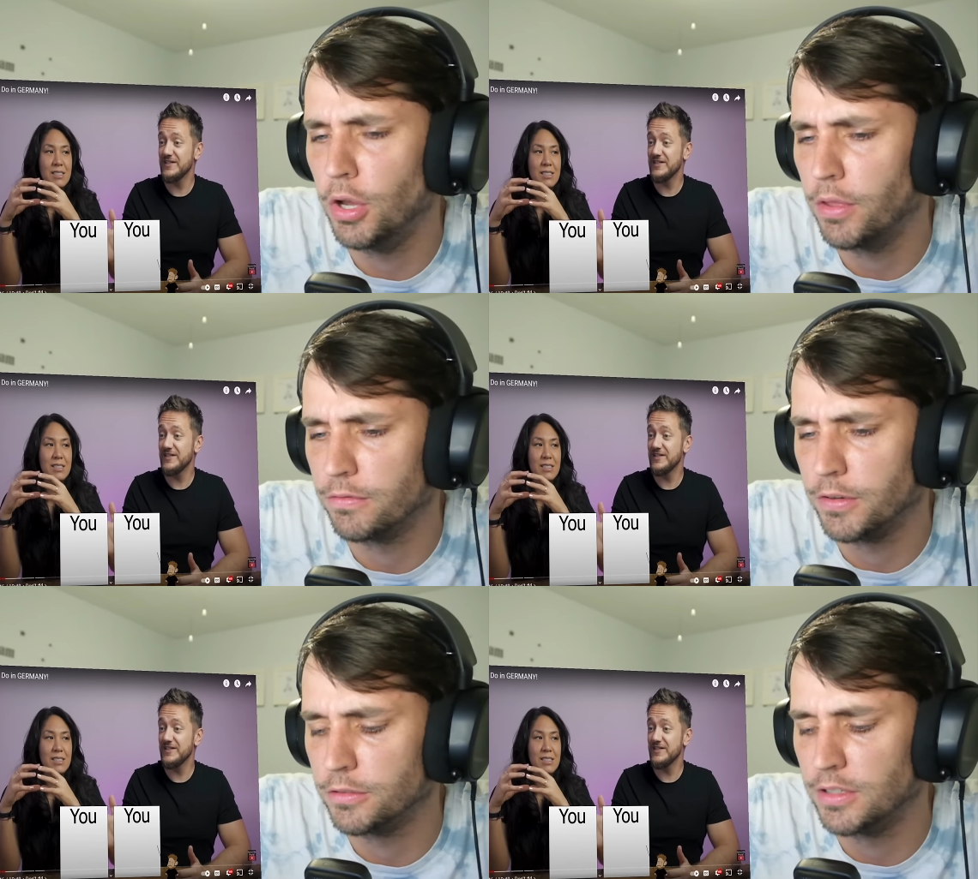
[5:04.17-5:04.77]

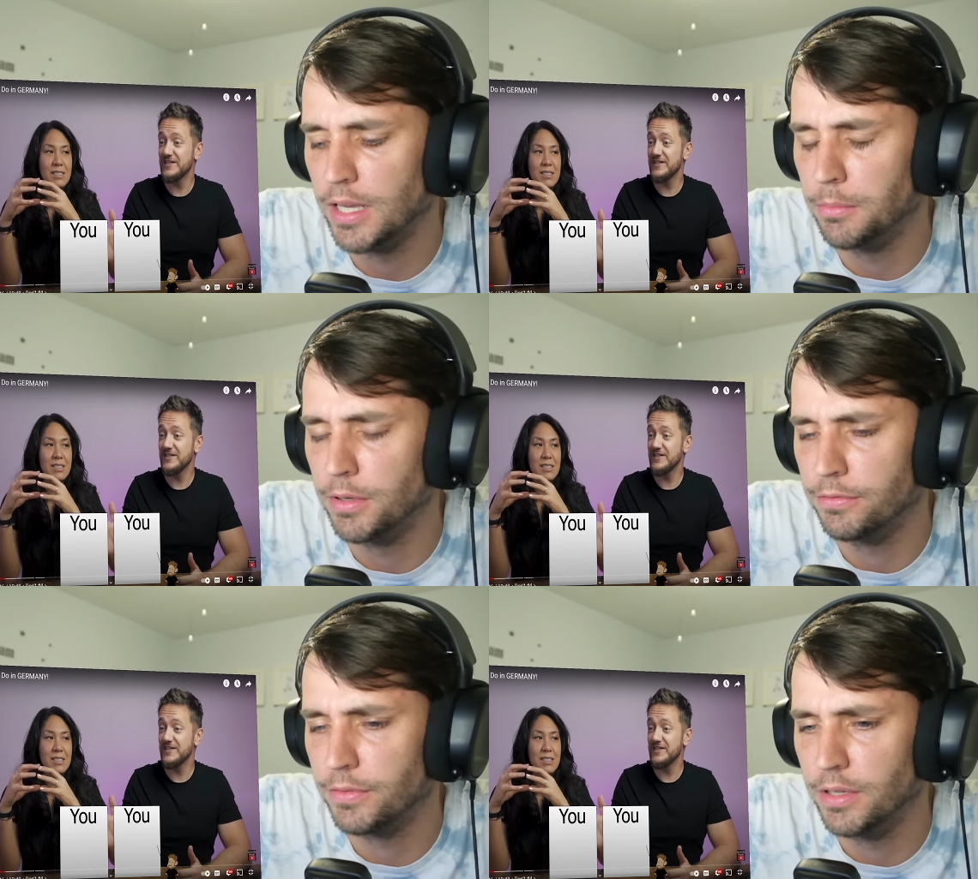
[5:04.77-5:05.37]
Speaker 1: their first name
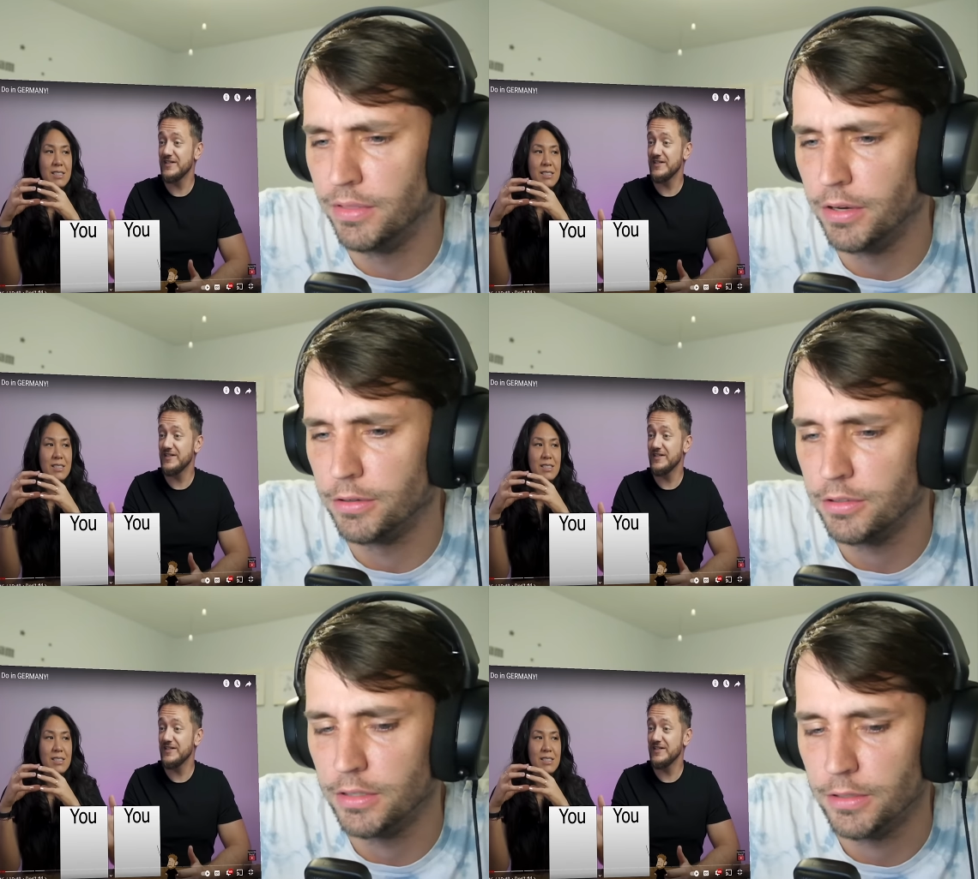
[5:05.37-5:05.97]
if, if they're
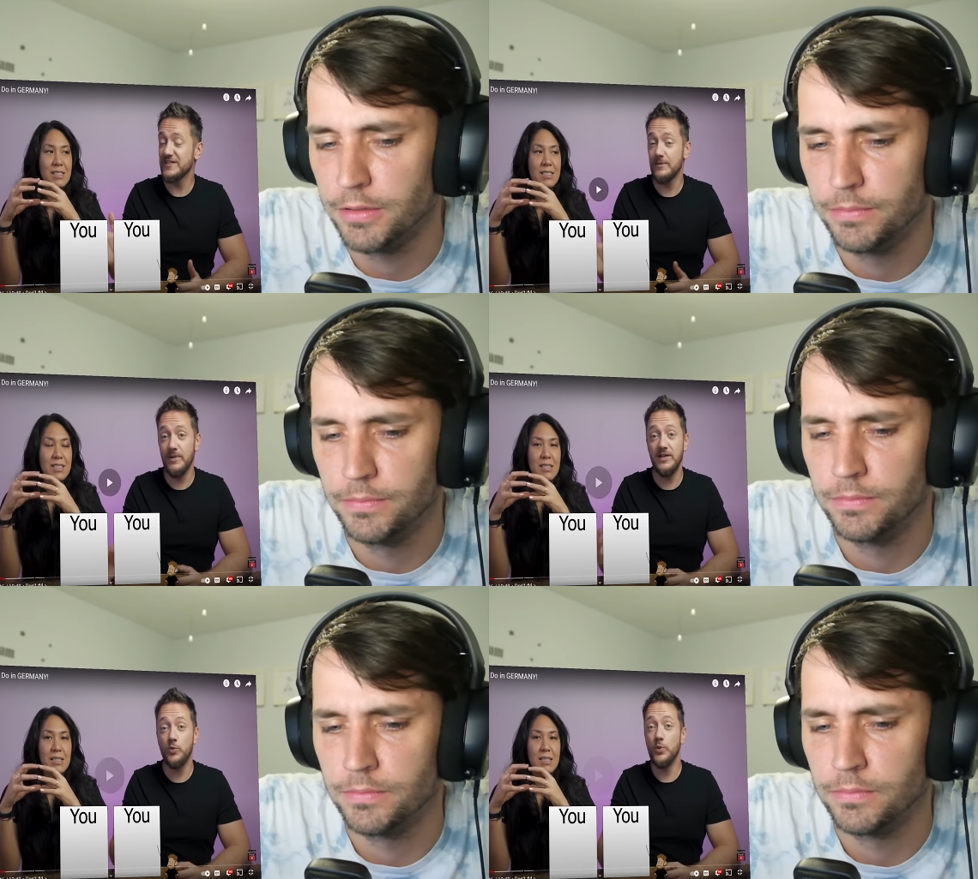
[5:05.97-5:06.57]
a stranger?
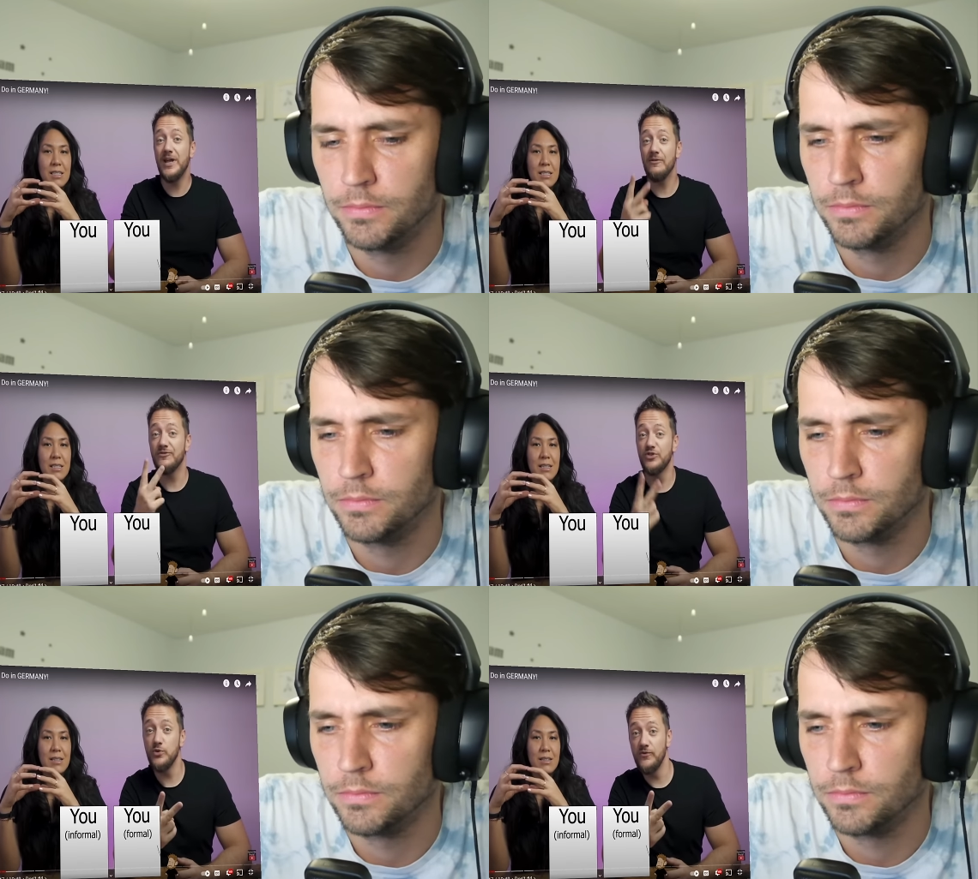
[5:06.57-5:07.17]
Speaker 2: Somebody, we
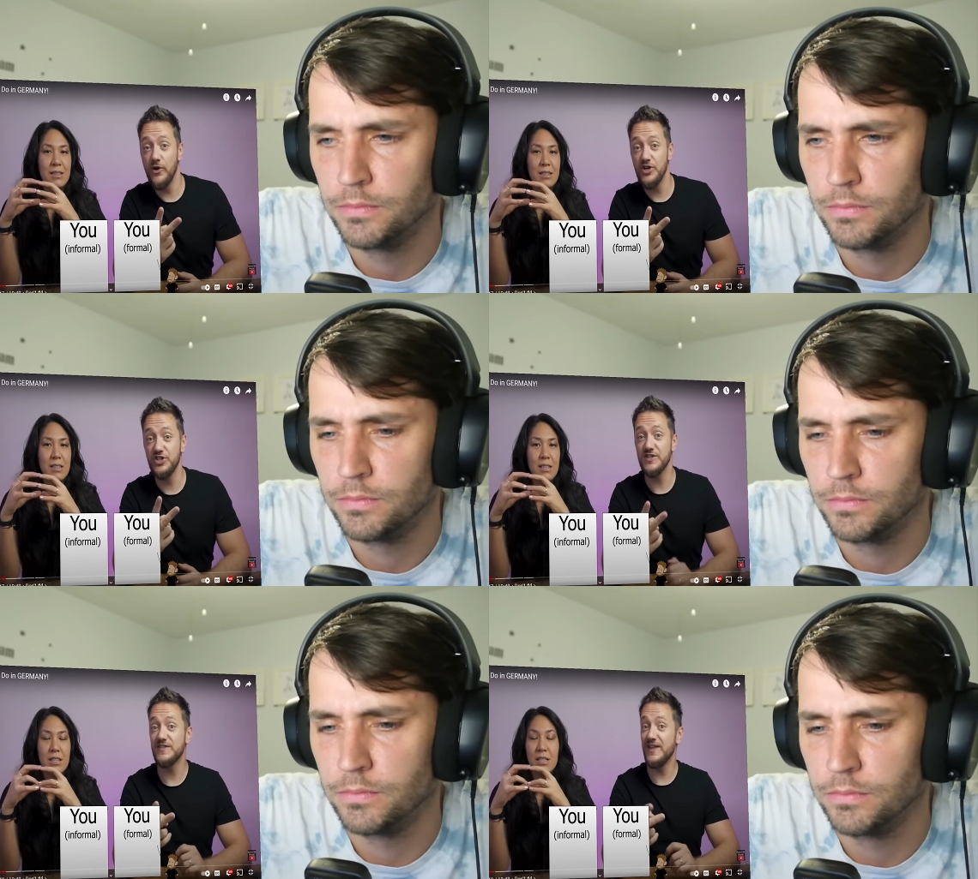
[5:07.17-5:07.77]
have two
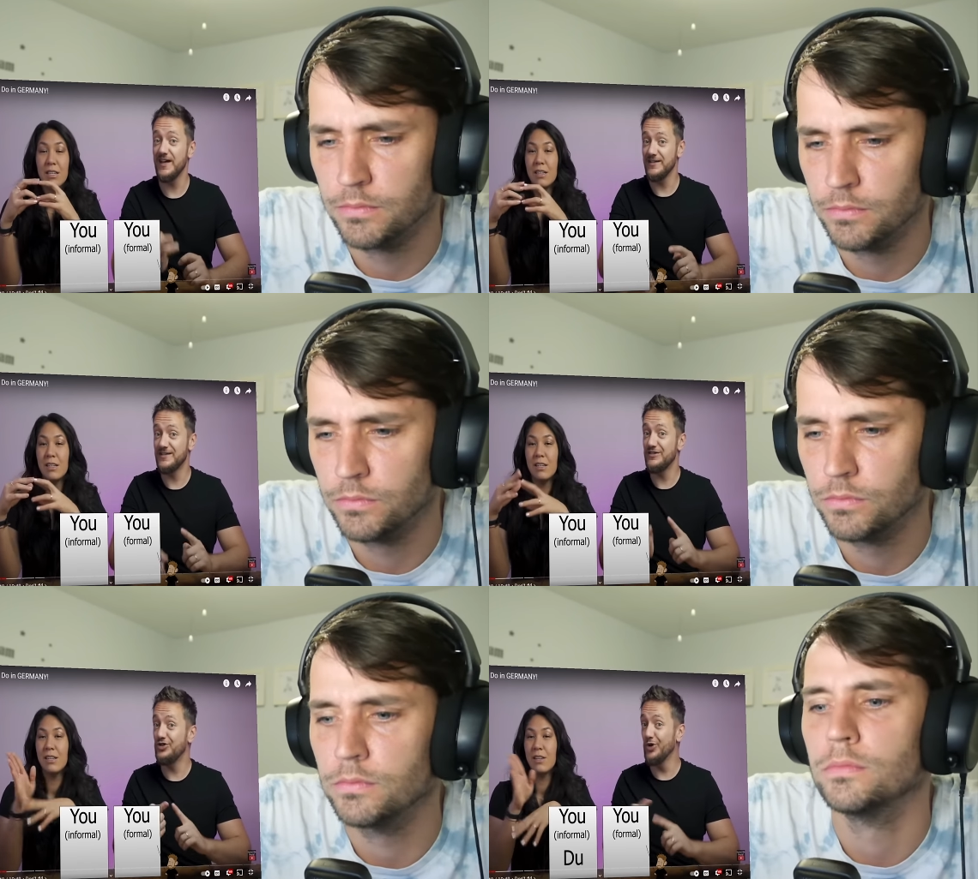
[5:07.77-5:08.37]
versions. There
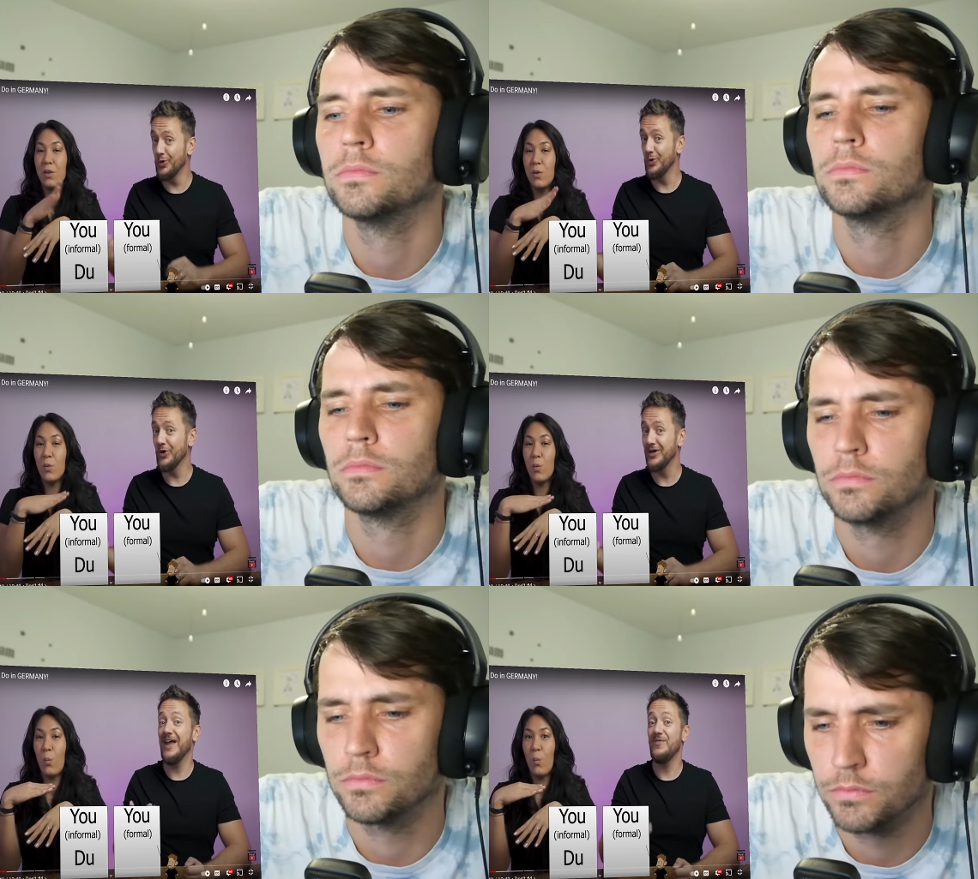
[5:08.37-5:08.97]
is
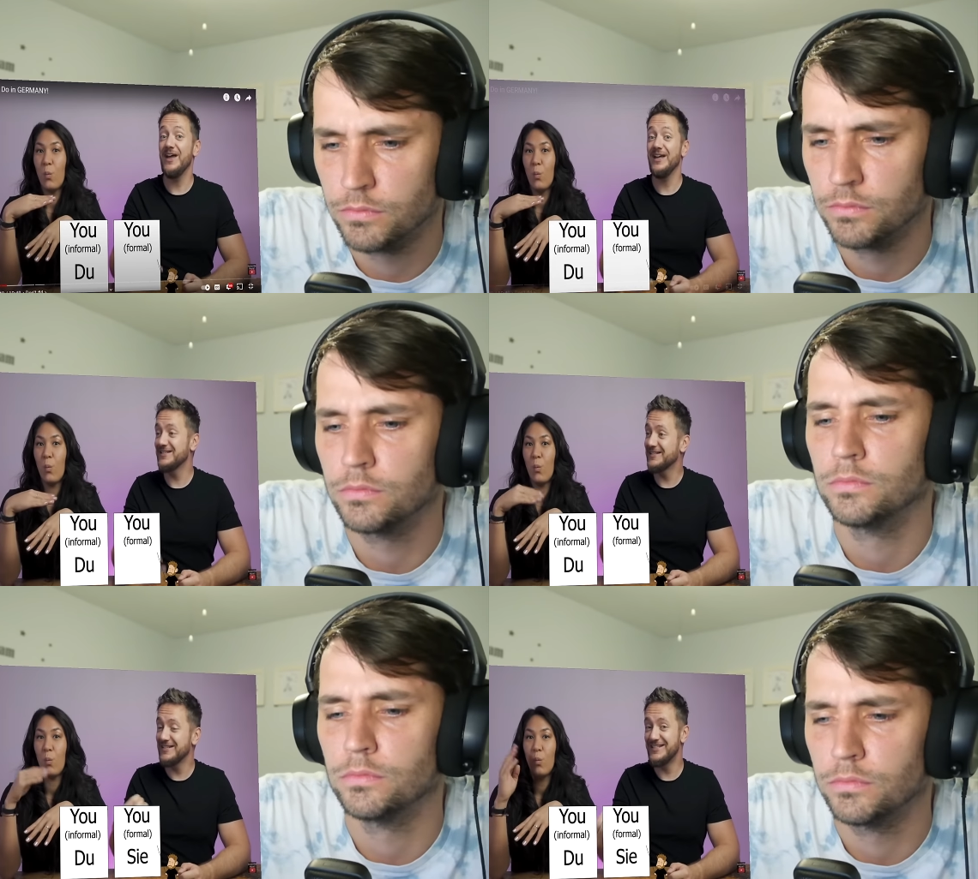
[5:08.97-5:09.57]
du and there
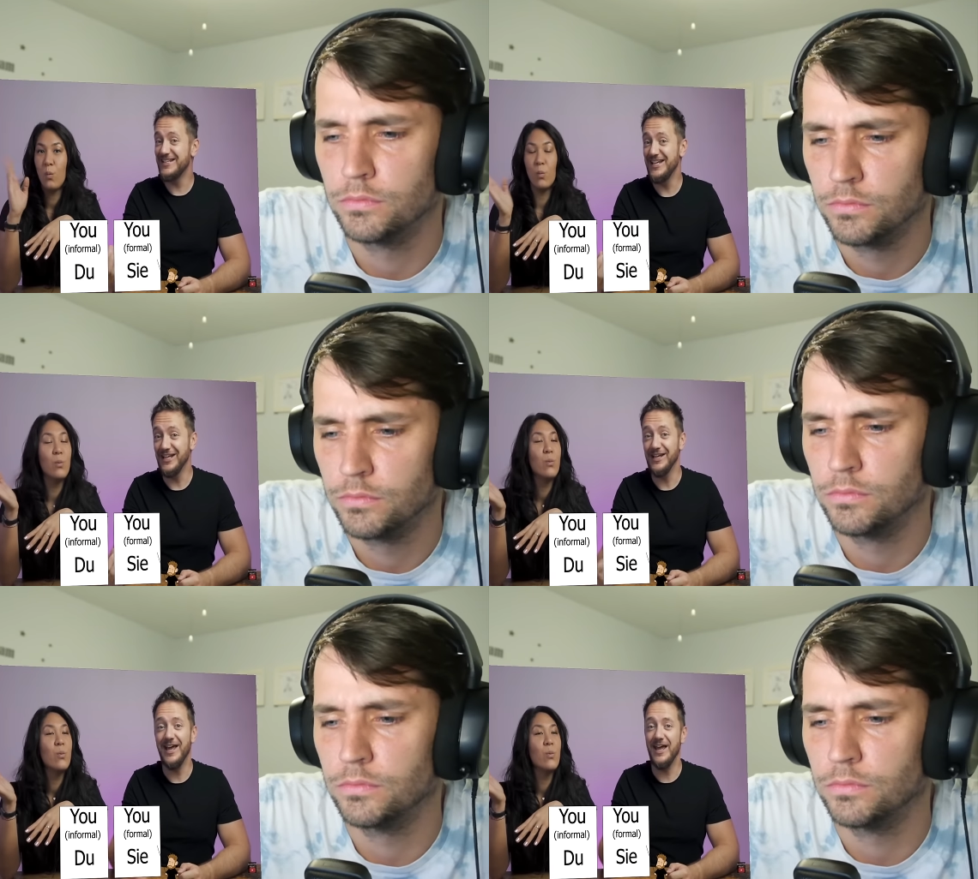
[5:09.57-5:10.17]
is
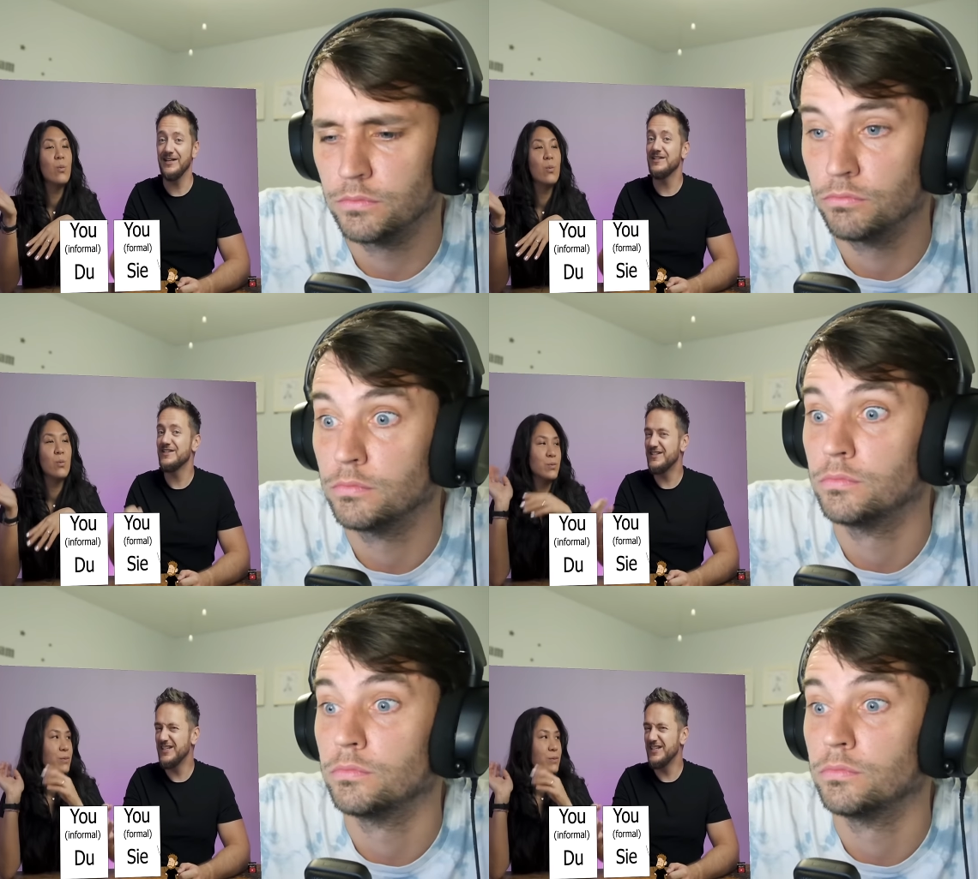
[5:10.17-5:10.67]
sie. And